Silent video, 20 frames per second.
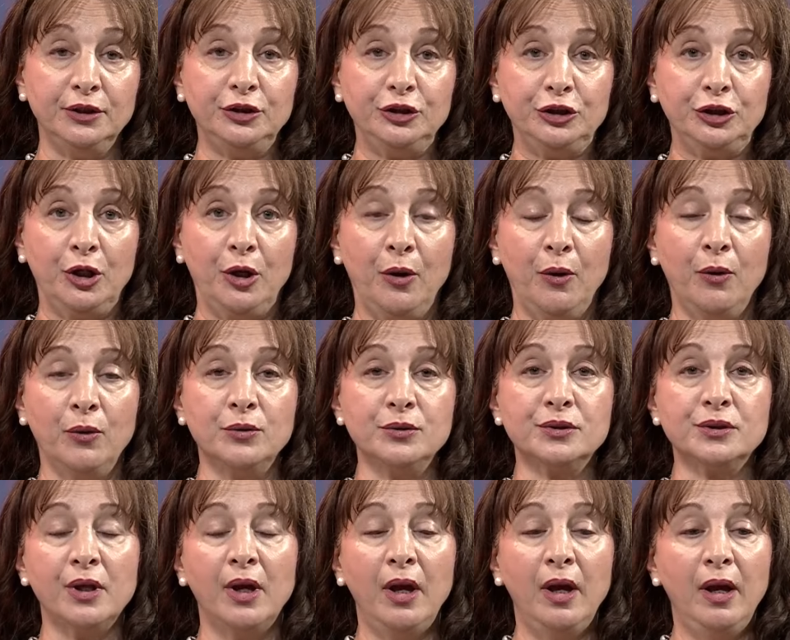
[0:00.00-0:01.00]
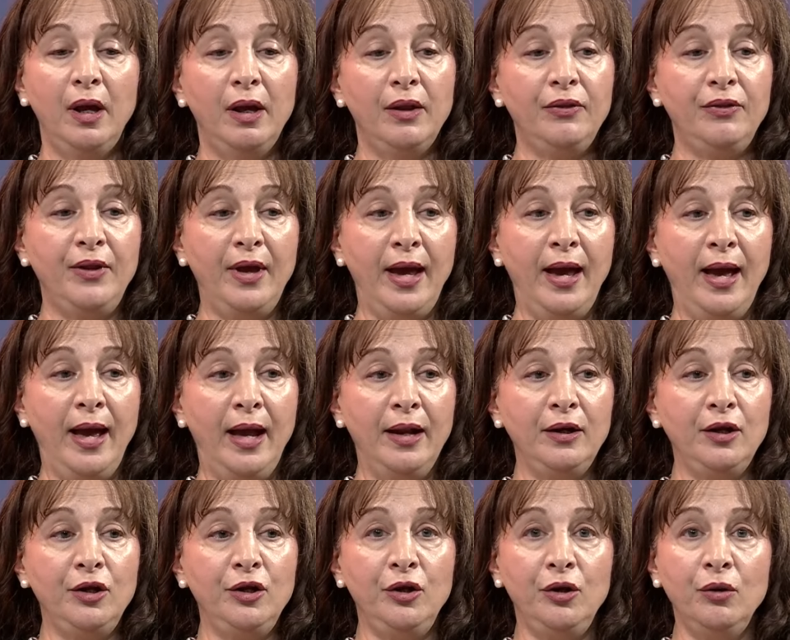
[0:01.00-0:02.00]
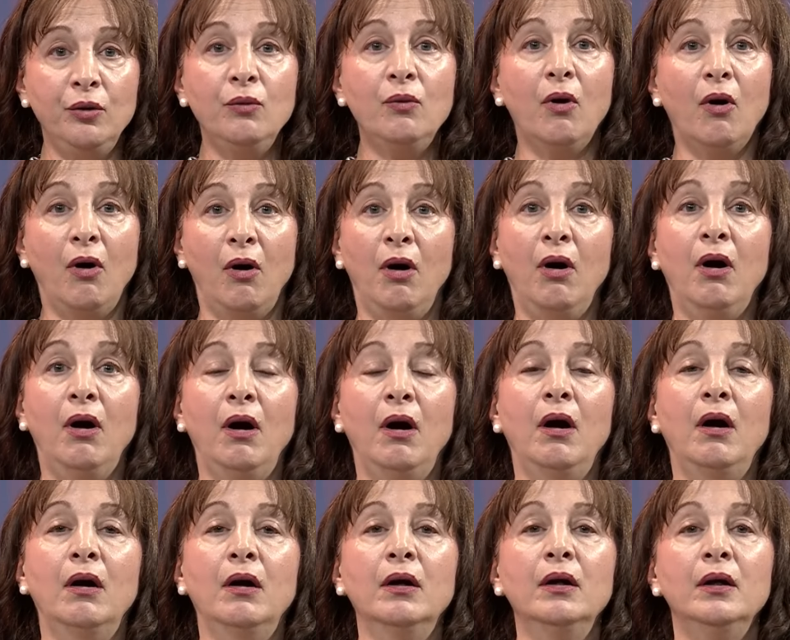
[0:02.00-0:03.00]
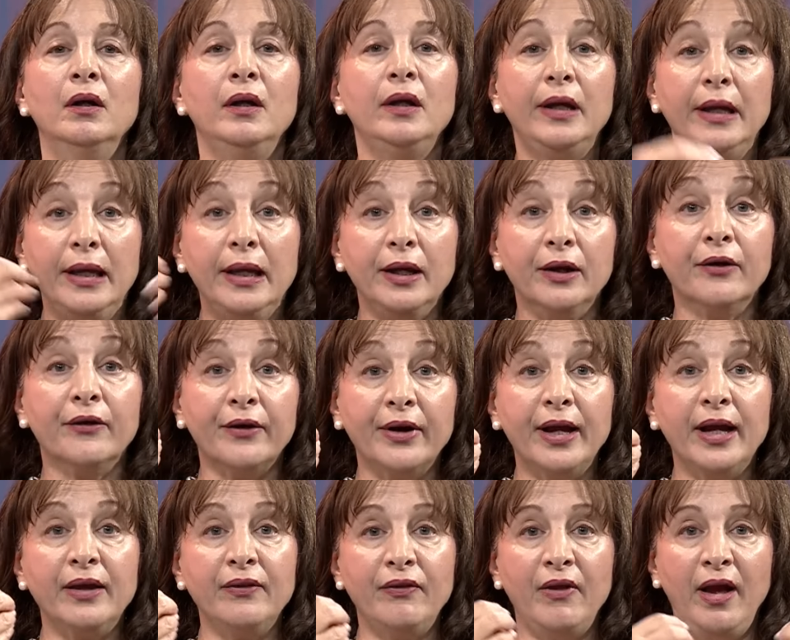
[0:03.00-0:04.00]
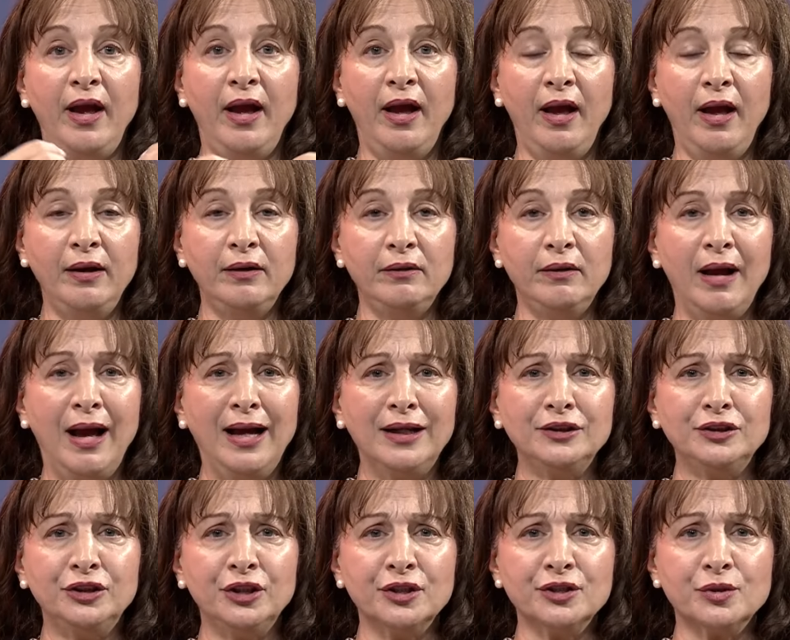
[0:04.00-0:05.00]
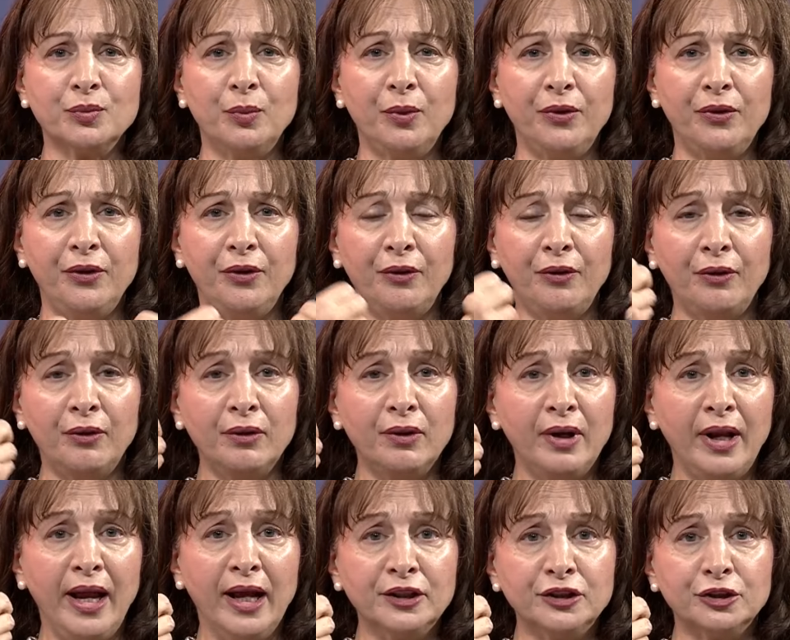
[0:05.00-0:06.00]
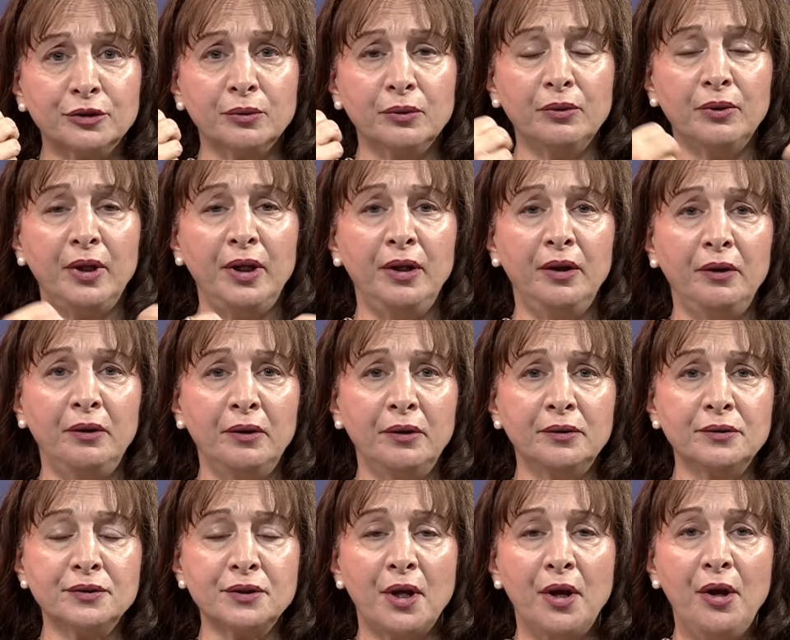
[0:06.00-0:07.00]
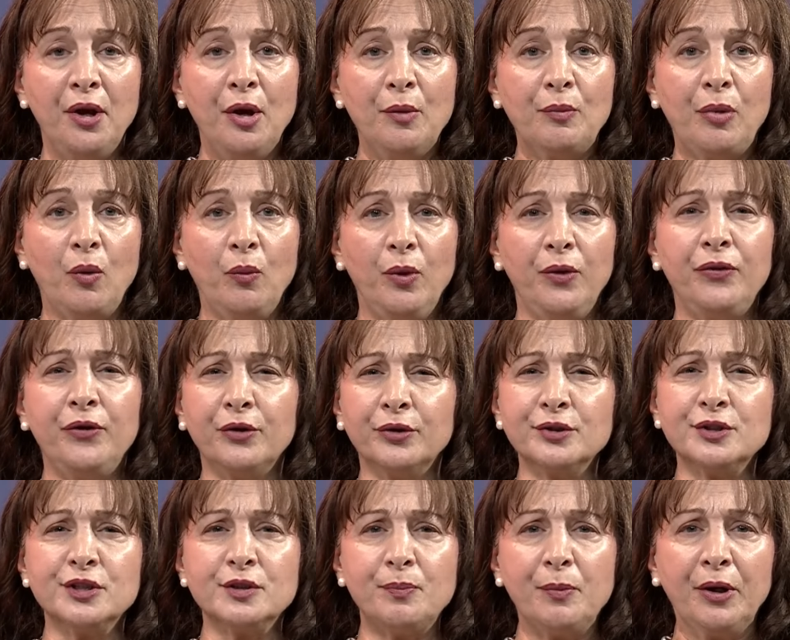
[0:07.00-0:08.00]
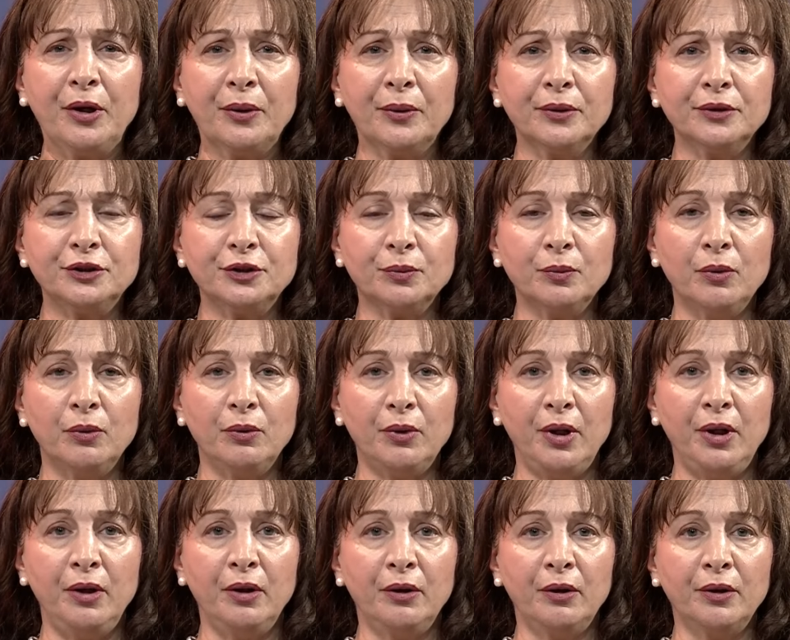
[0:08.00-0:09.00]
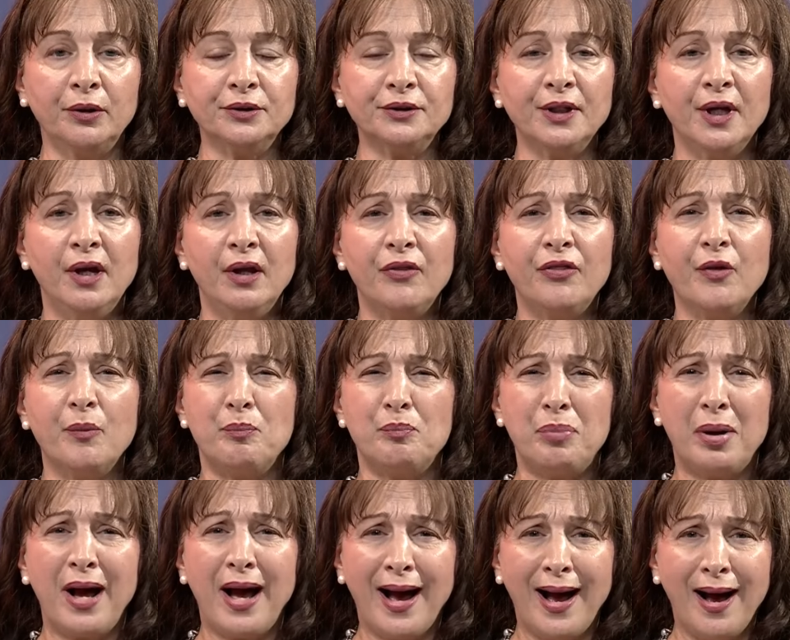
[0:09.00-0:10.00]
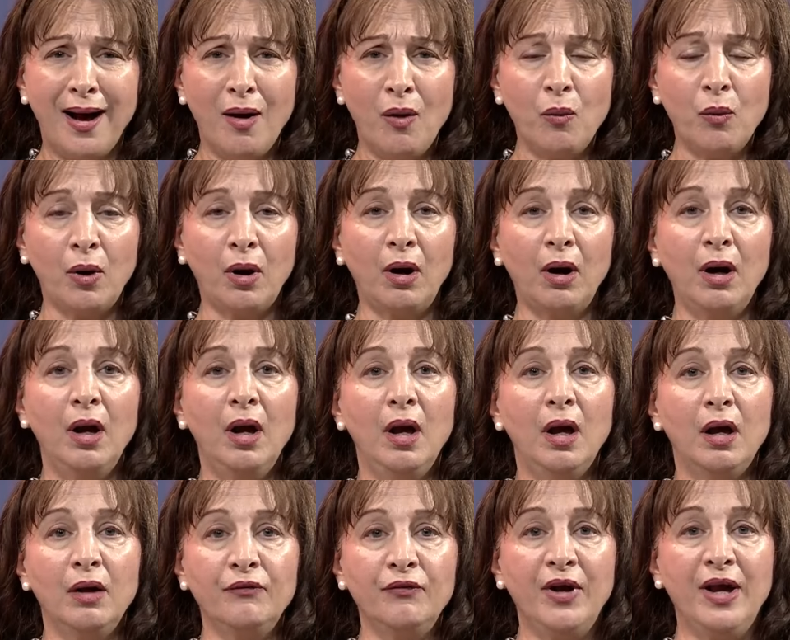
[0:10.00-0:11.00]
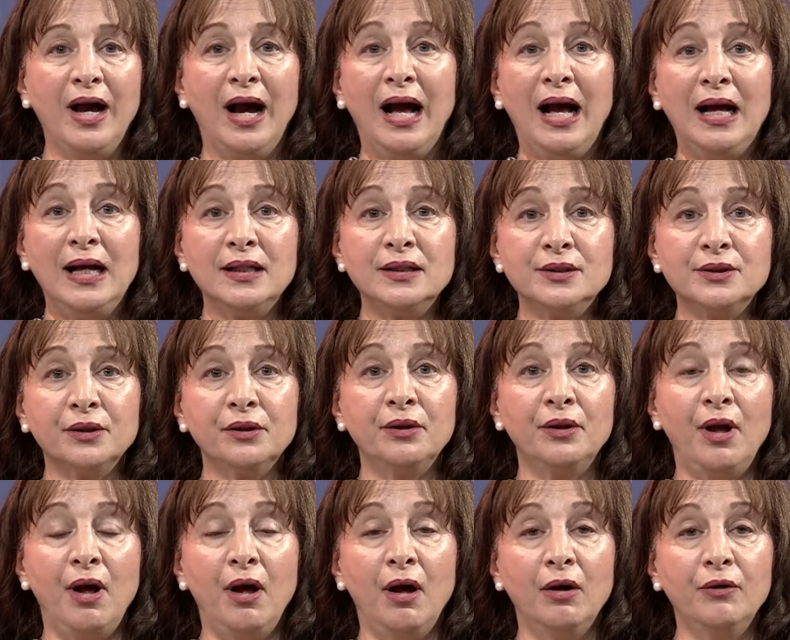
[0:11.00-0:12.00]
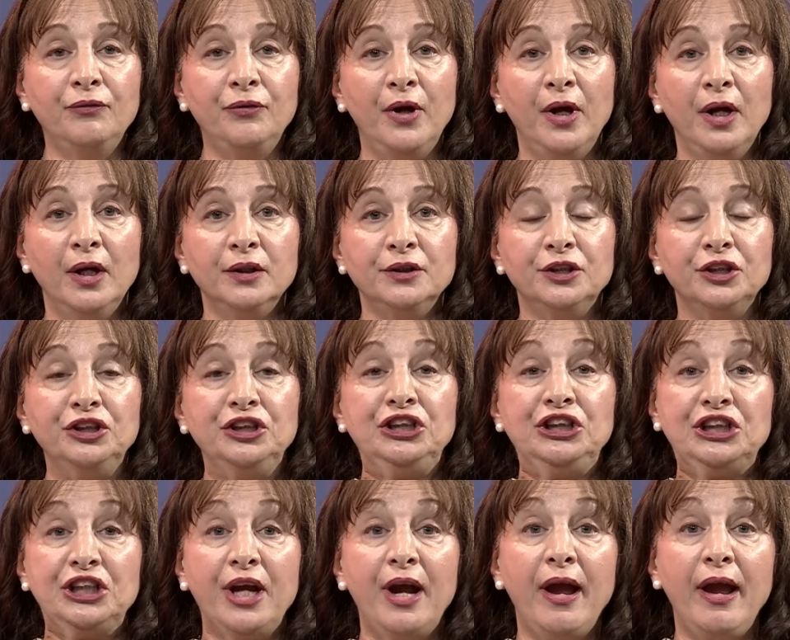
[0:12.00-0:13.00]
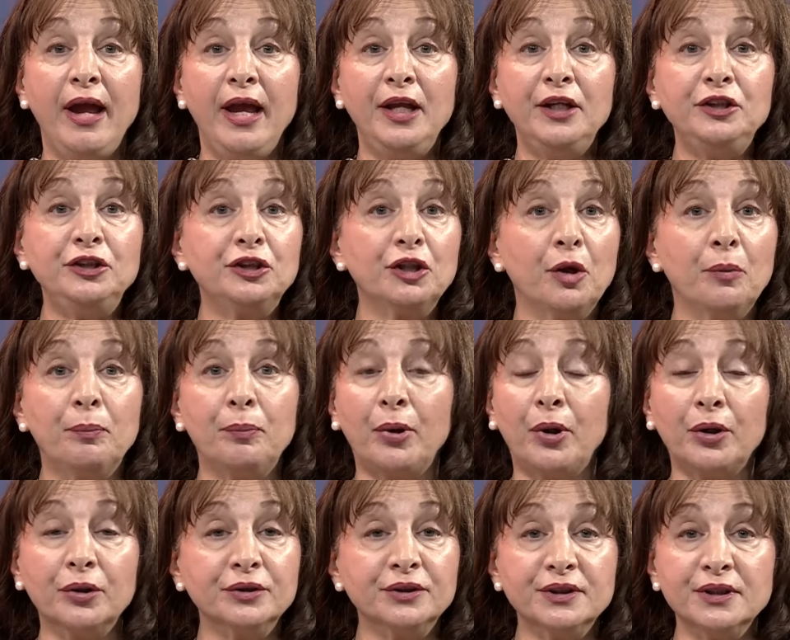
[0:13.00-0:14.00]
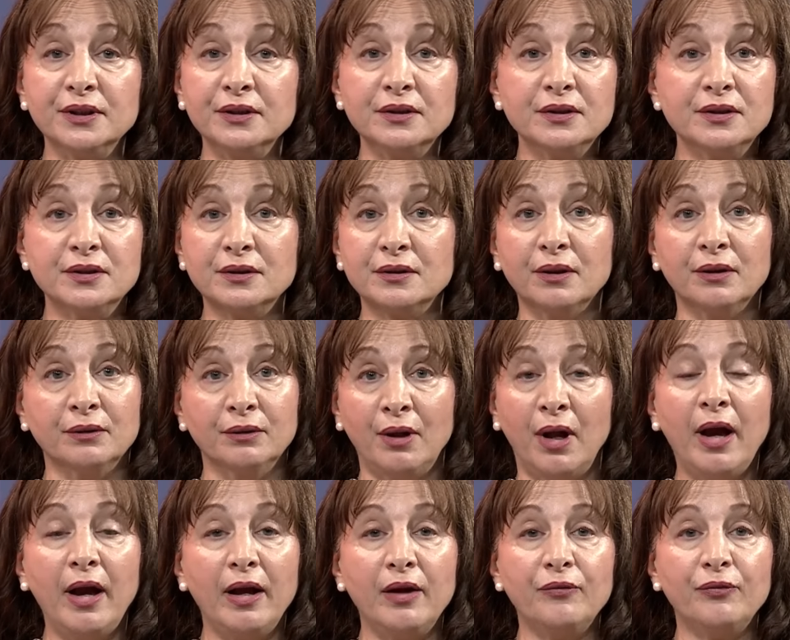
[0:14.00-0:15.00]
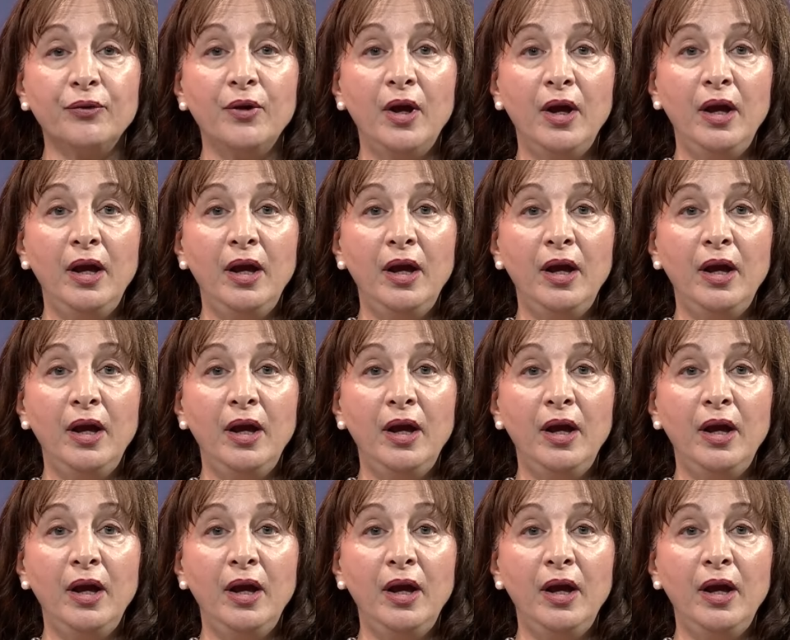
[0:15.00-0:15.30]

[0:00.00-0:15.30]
shows that you are hearing that, not just with your natural ears, but with your spiritual ears, the power of God's love to change a person's life.